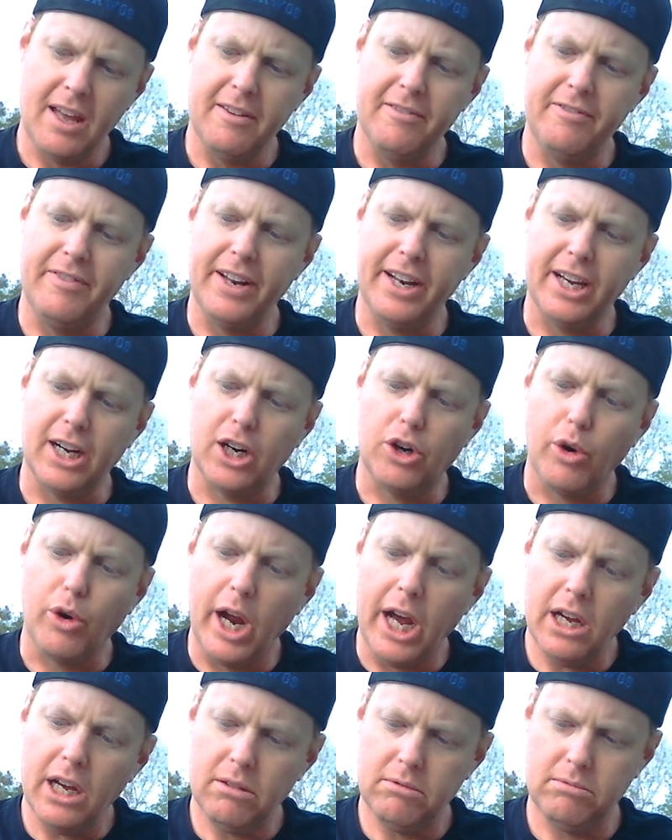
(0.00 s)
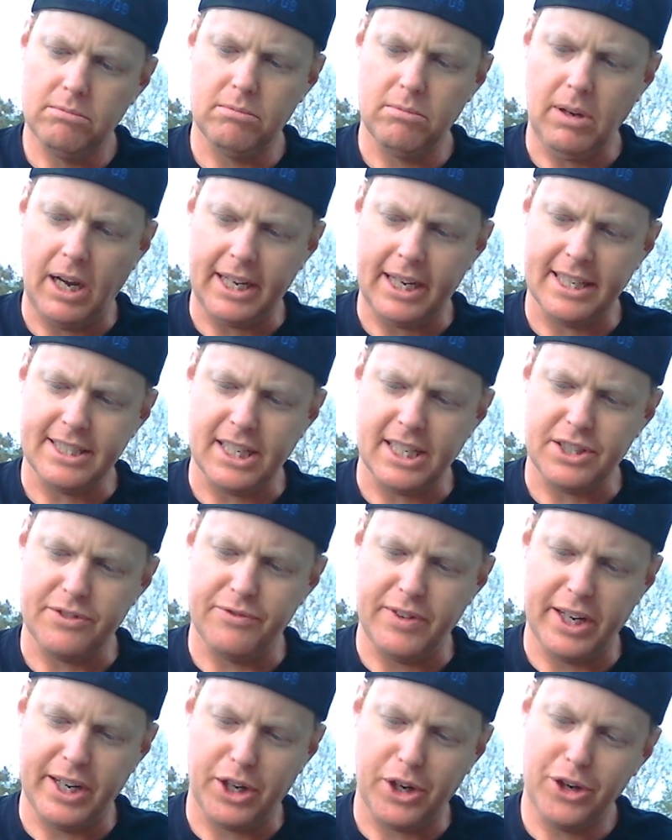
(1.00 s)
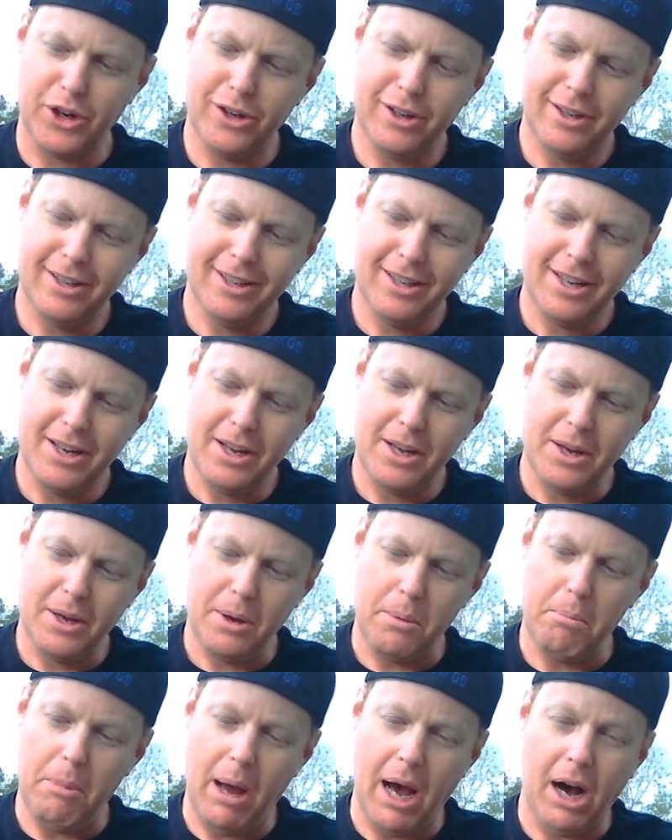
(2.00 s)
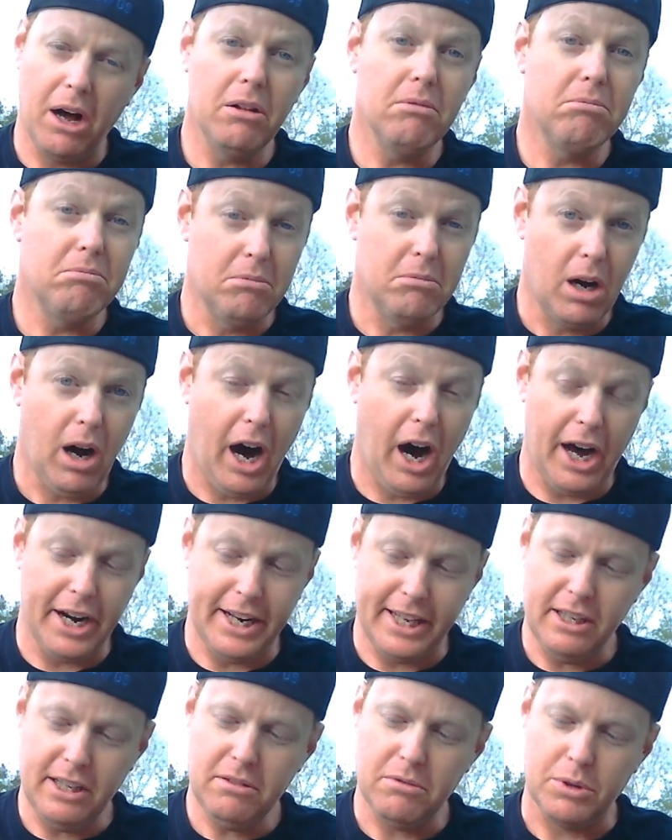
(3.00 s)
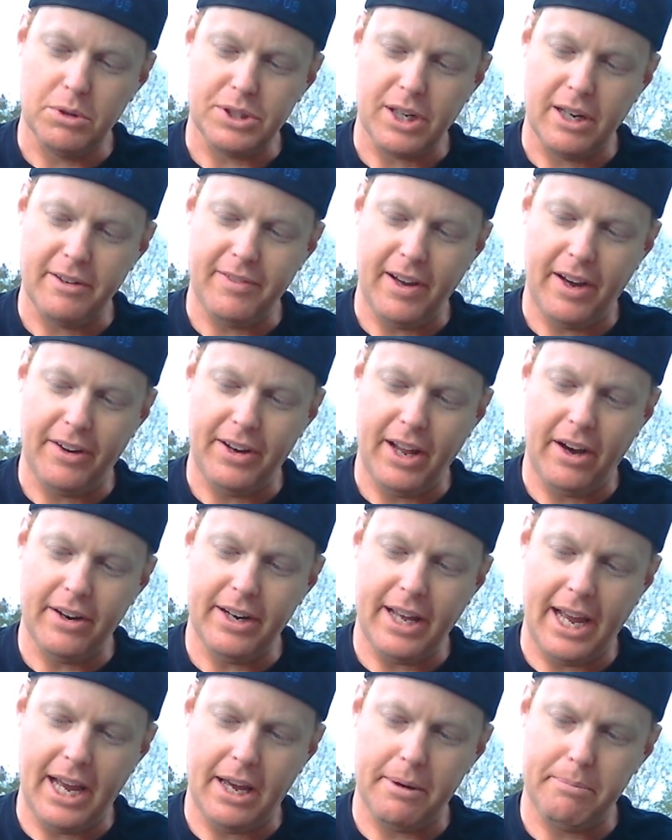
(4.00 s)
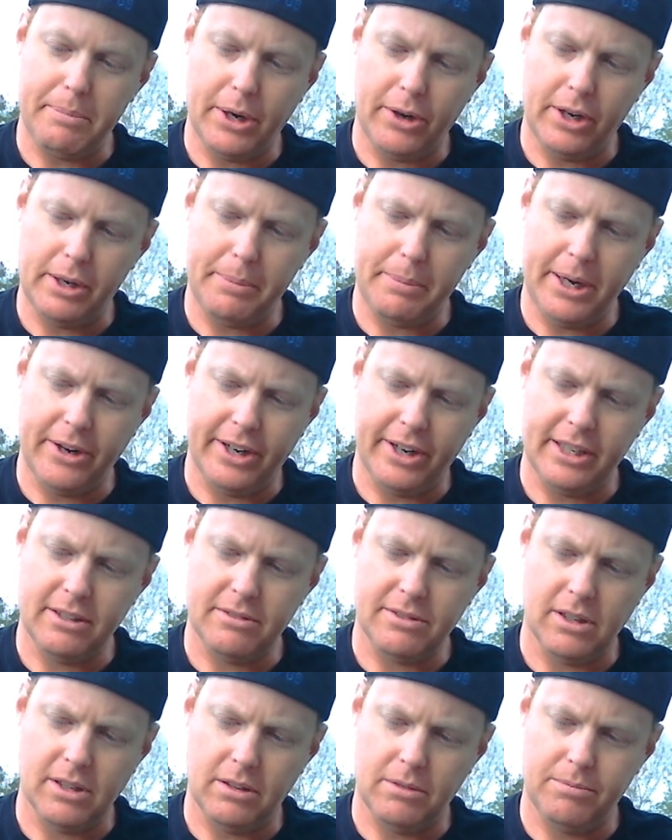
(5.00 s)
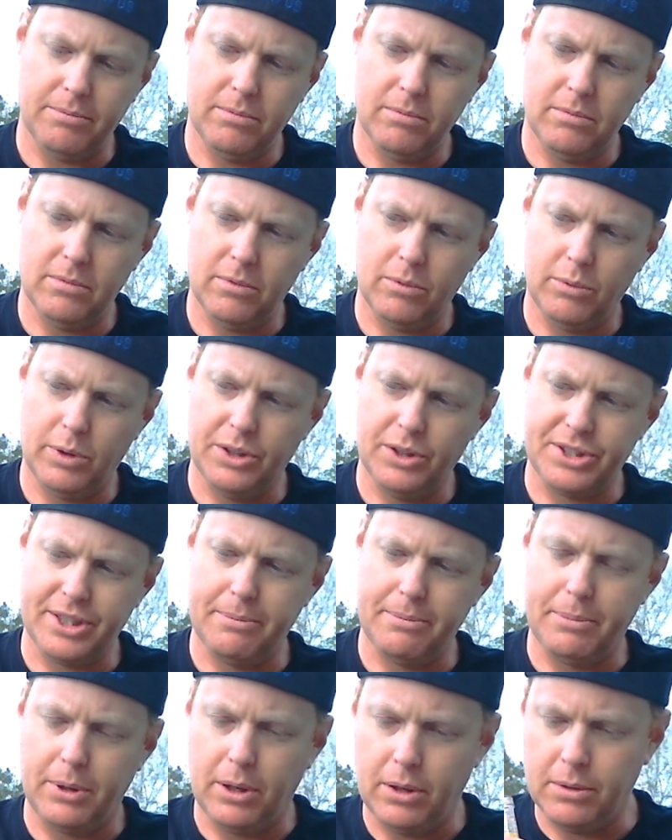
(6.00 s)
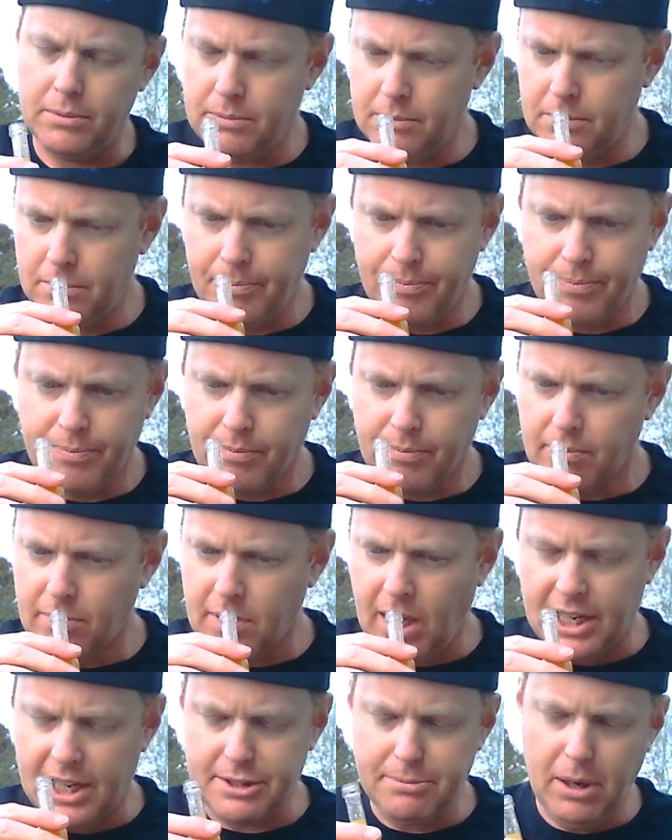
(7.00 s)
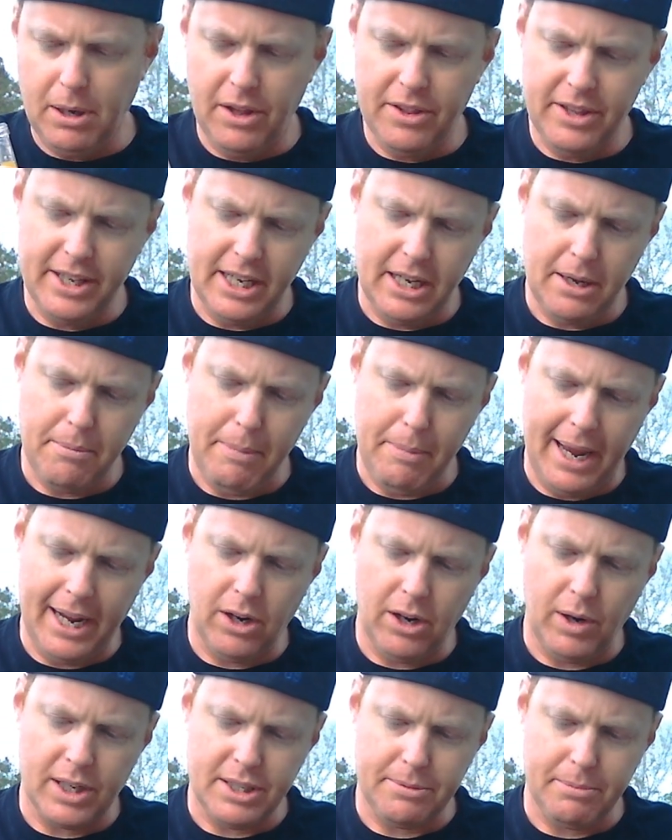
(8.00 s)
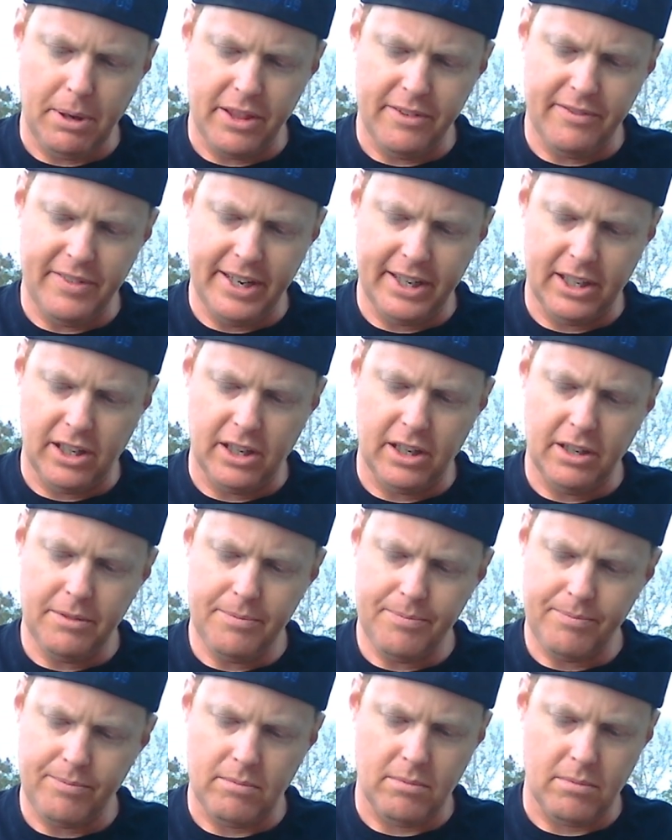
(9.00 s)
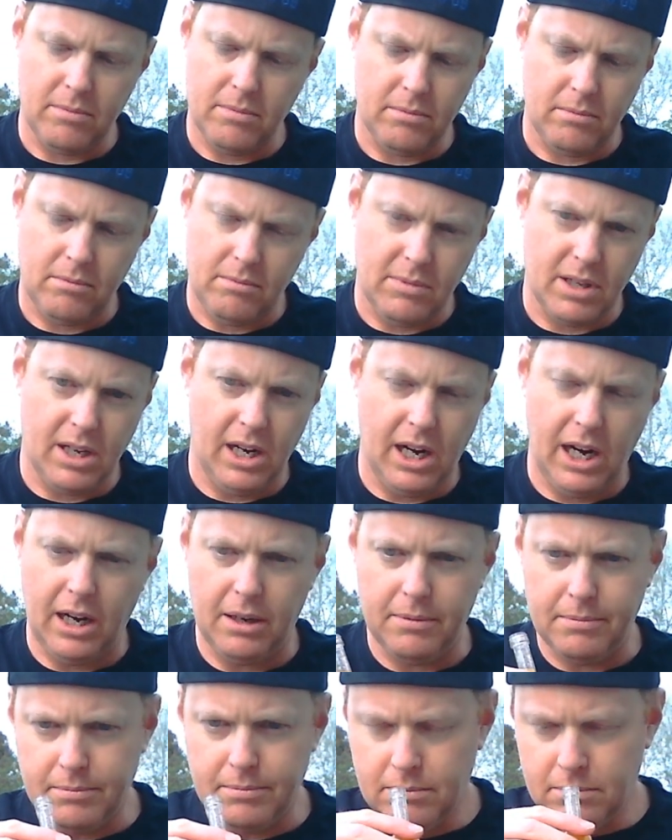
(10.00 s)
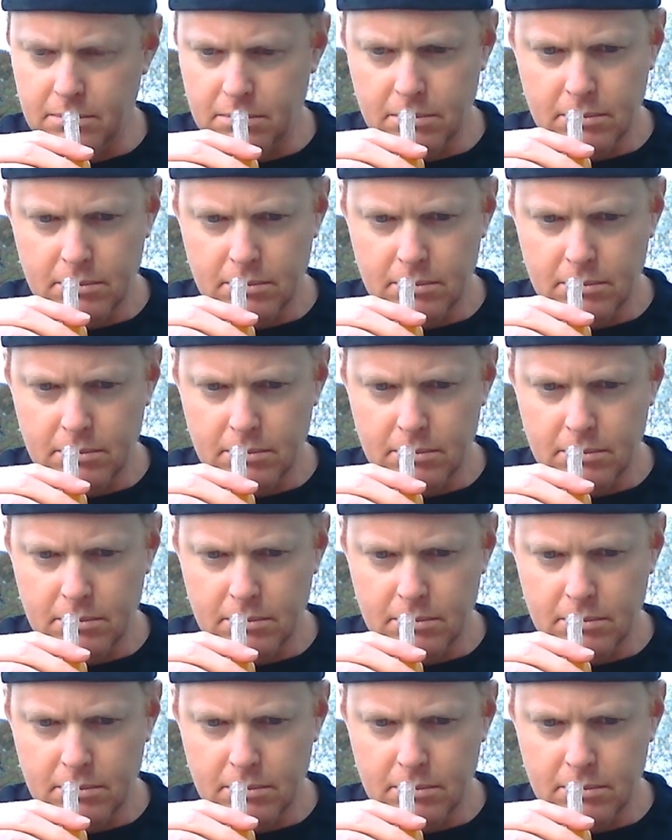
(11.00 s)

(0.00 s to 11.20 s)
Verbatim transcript: vinaigre, I guess that's vinegar, mel, honey, which I found out, and piri piri. So real simple. I smell the mango, I smell the vinegar. Um,